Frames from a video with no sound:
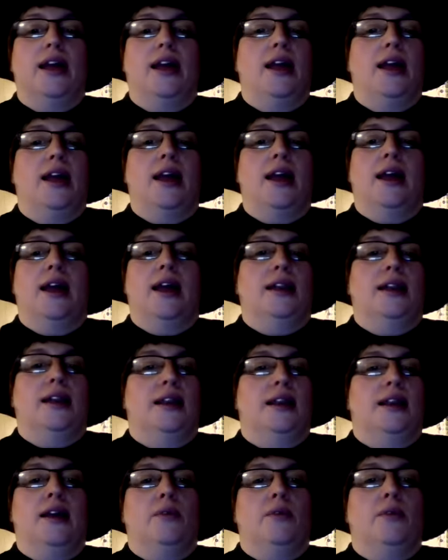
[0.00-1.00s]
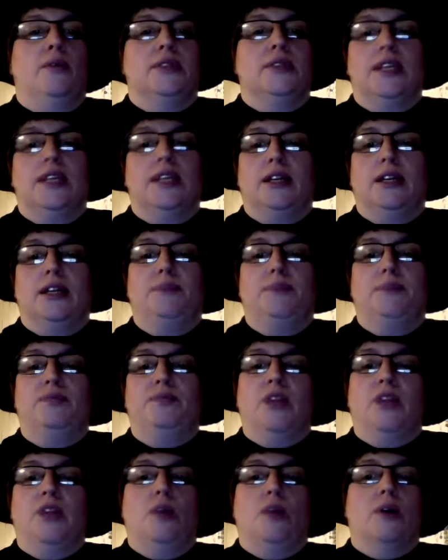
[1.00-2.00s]
And it was killing him.
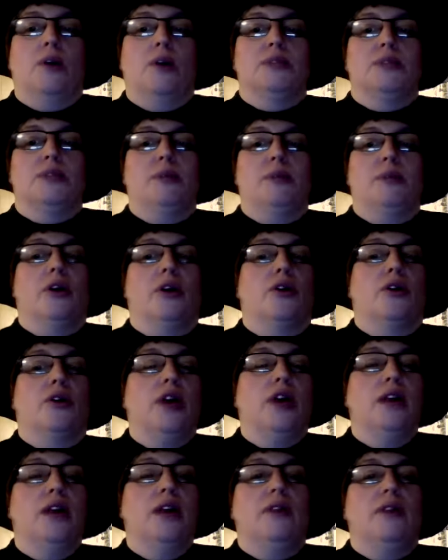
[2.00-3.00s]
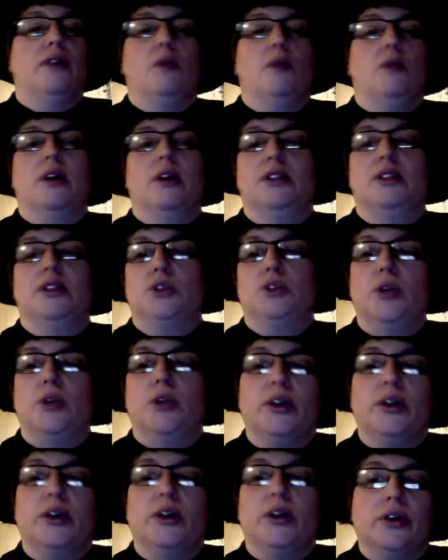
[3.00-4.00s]
He wound up sleeping on a grave. He wanted to
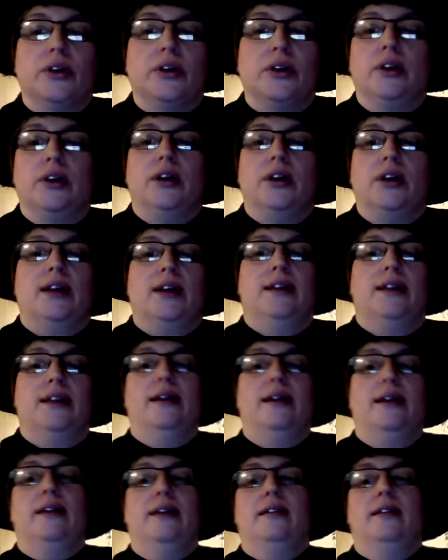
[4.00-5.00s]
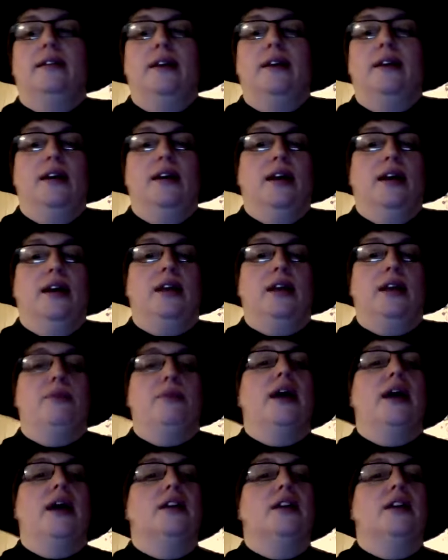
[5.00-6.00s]
join her in death and he
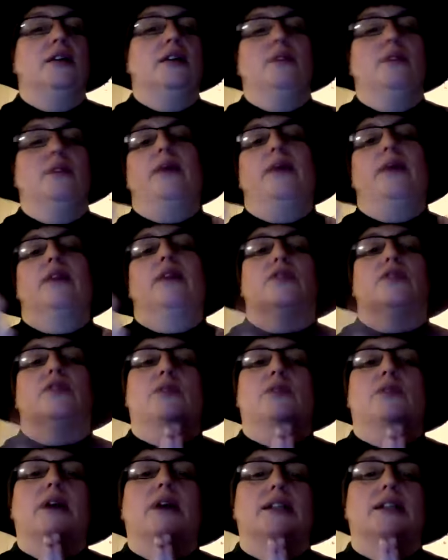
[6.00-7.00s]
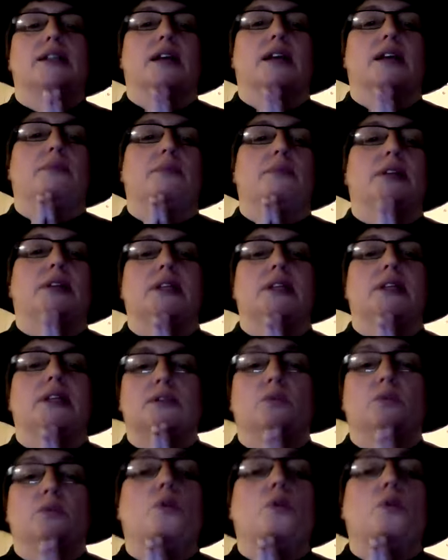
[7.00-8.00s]
begged and begged for some kind of sign, please.
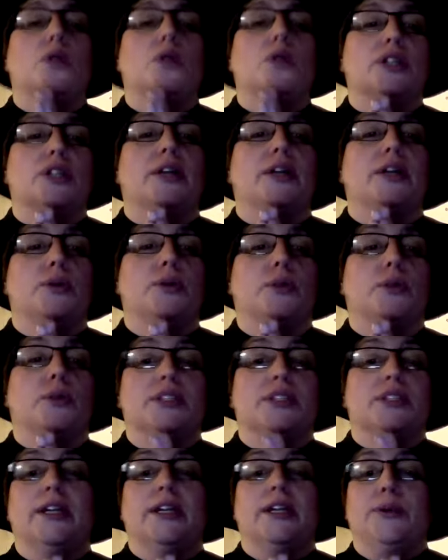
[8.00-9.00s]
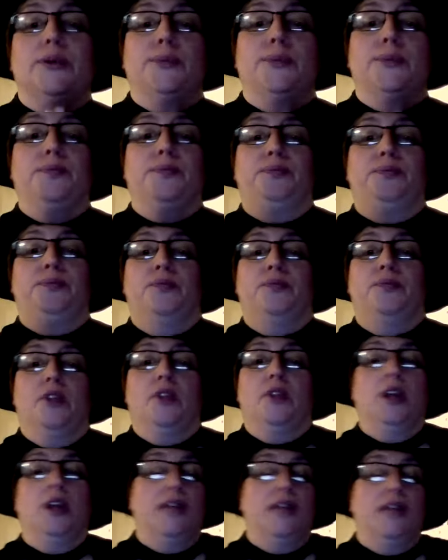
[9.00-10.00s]
What should I do? What should I do?
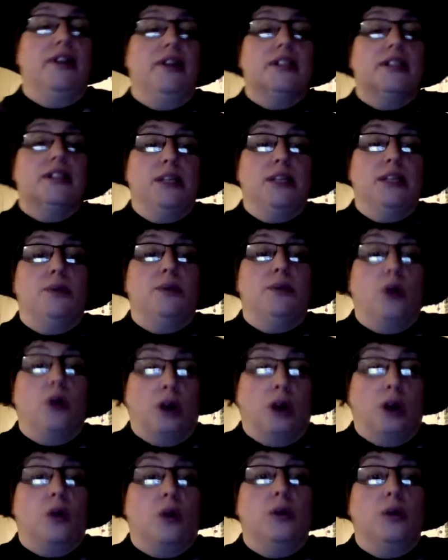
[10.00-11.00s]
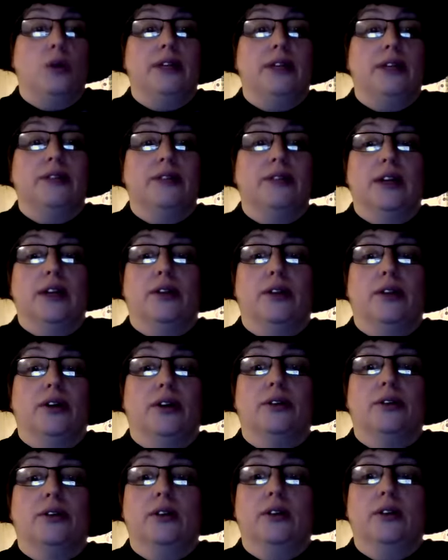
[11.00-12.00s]
He fell asleep on a cold evening out
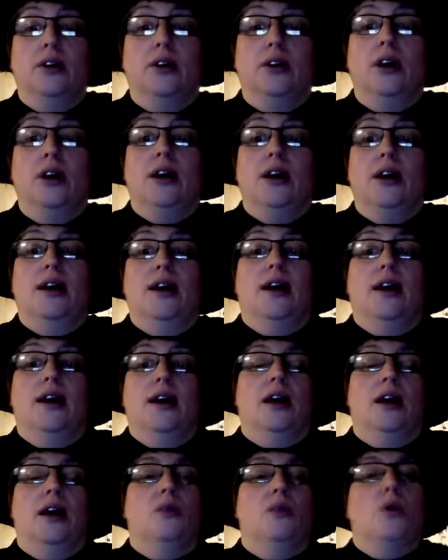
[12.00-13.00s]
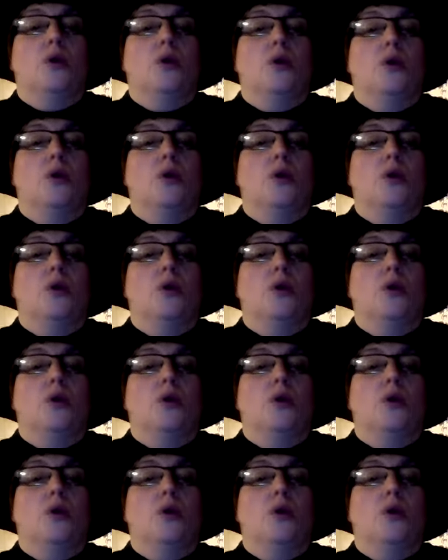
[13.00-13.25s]
there and awoke to